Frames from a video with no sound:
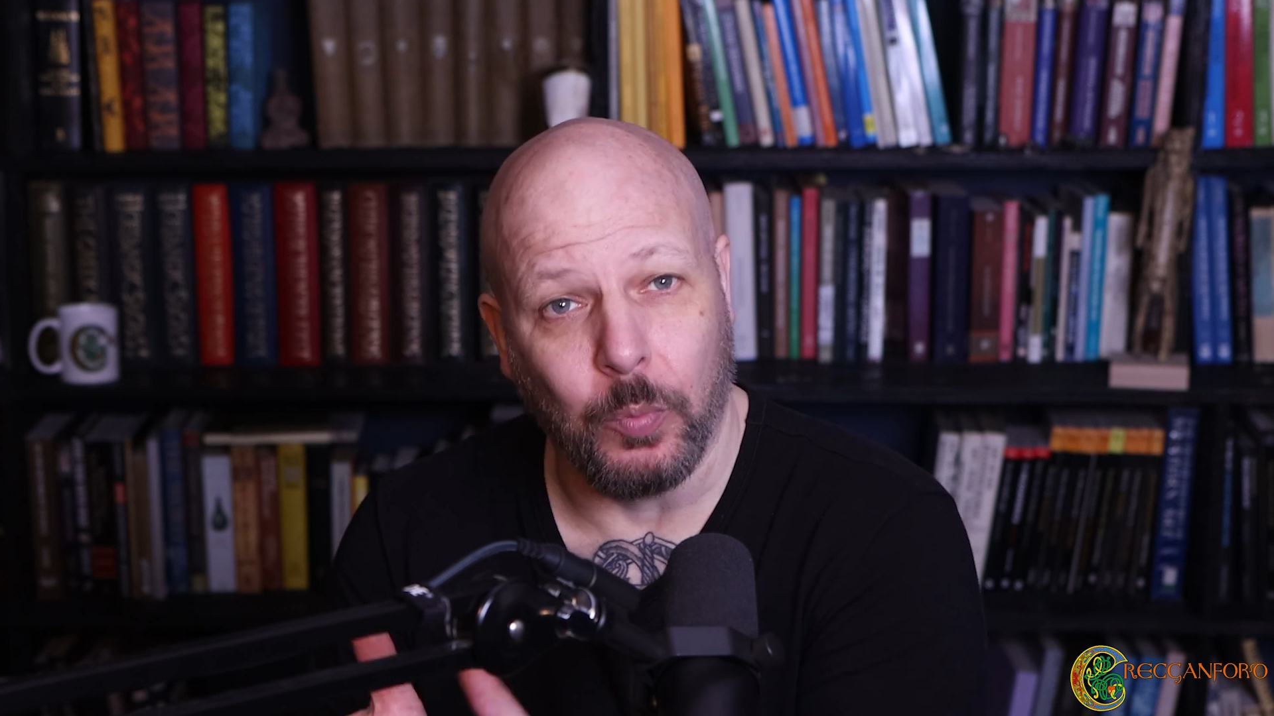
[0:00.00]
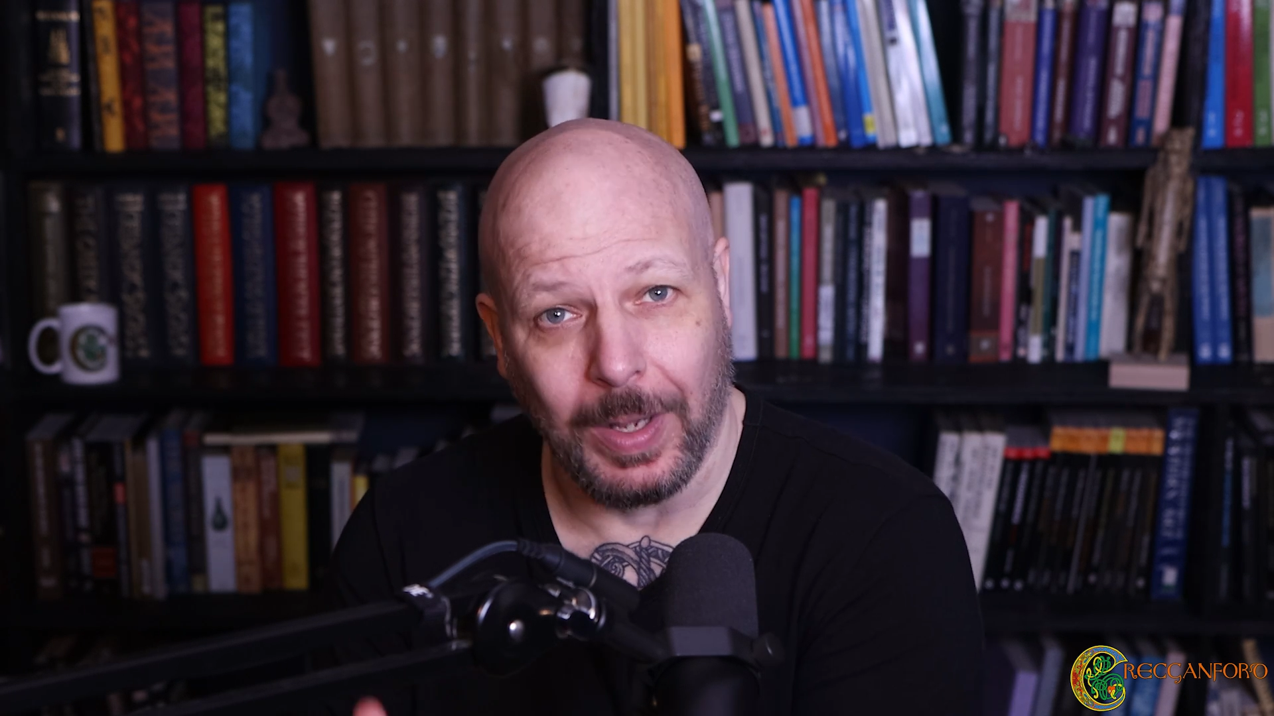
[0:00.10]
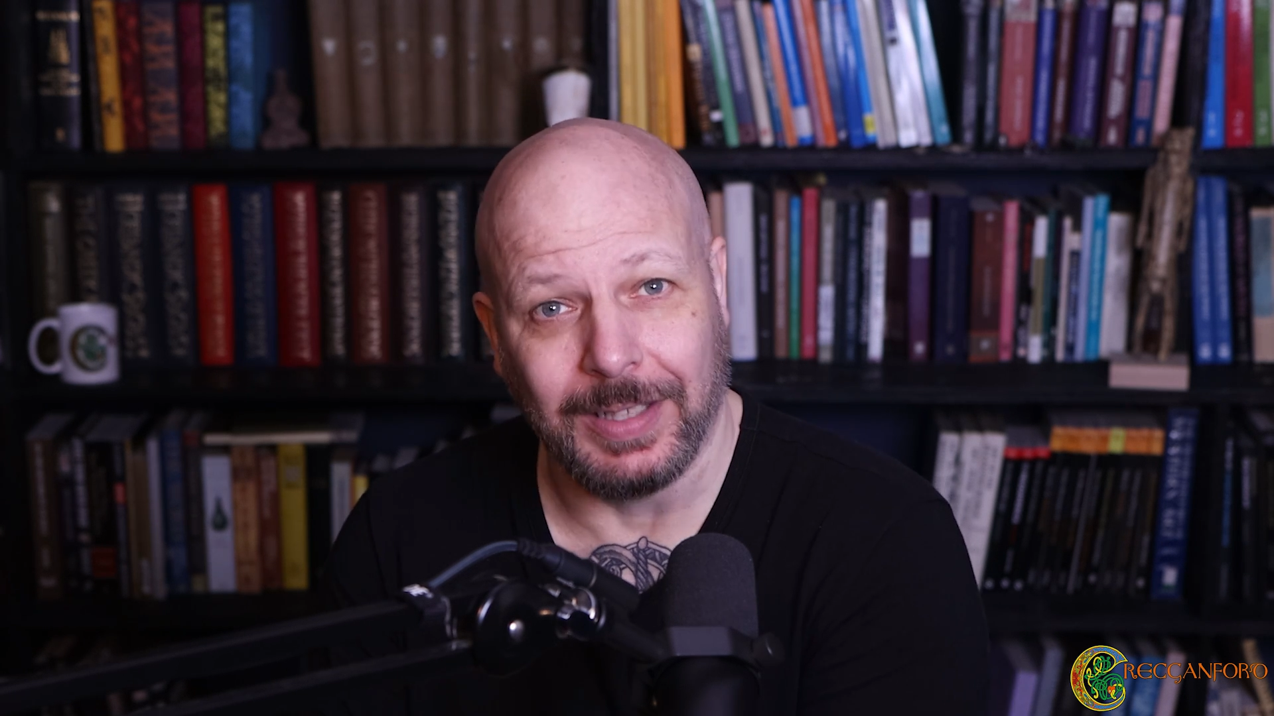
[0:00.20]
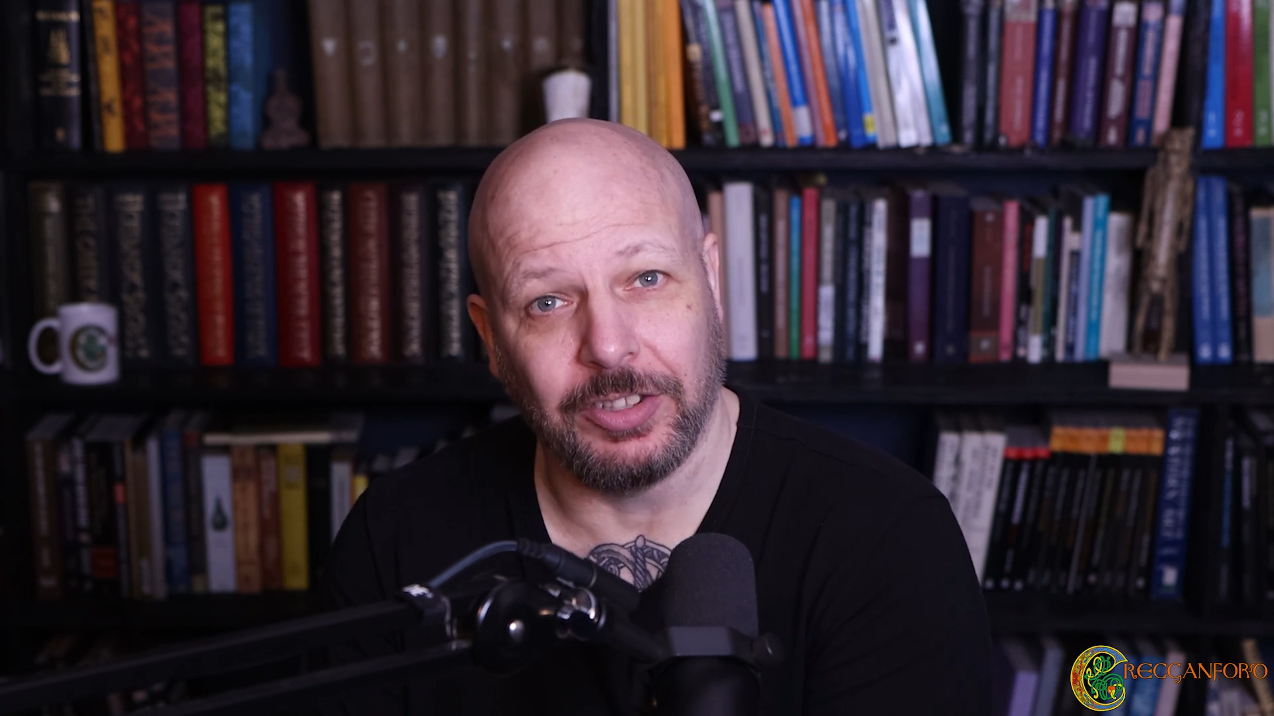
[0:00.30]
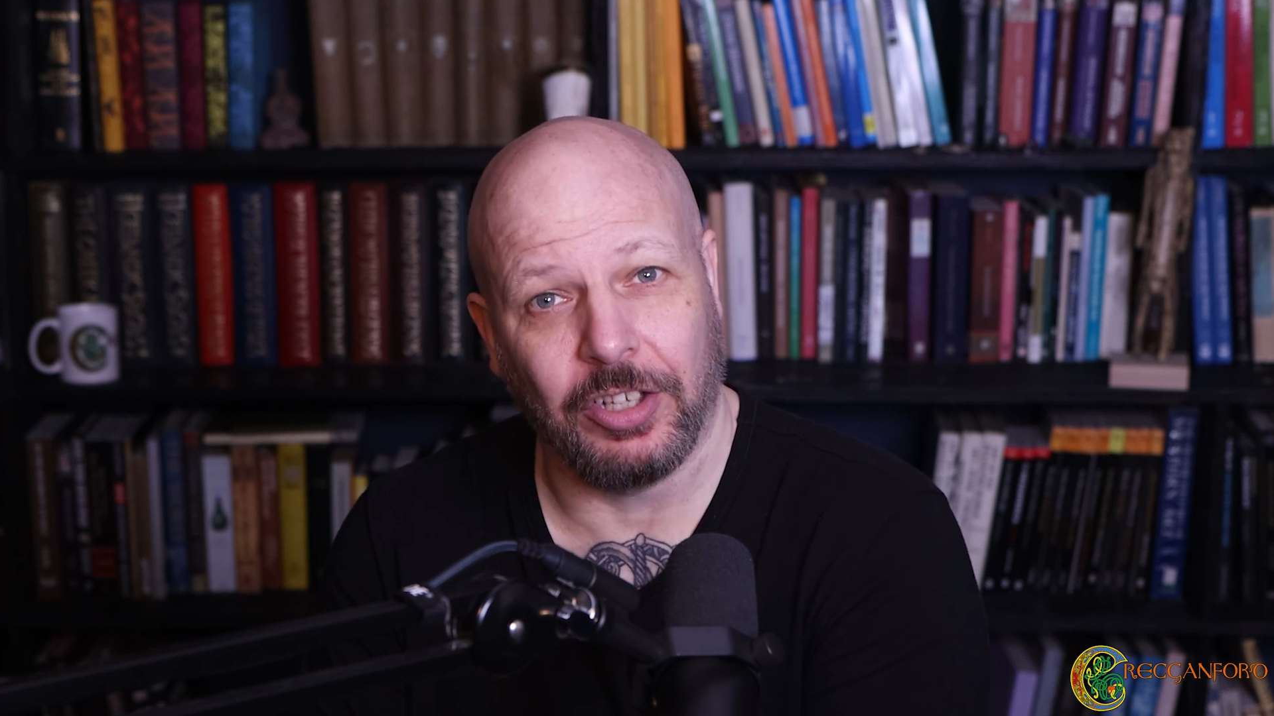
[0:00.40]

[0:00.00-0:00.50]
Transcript: one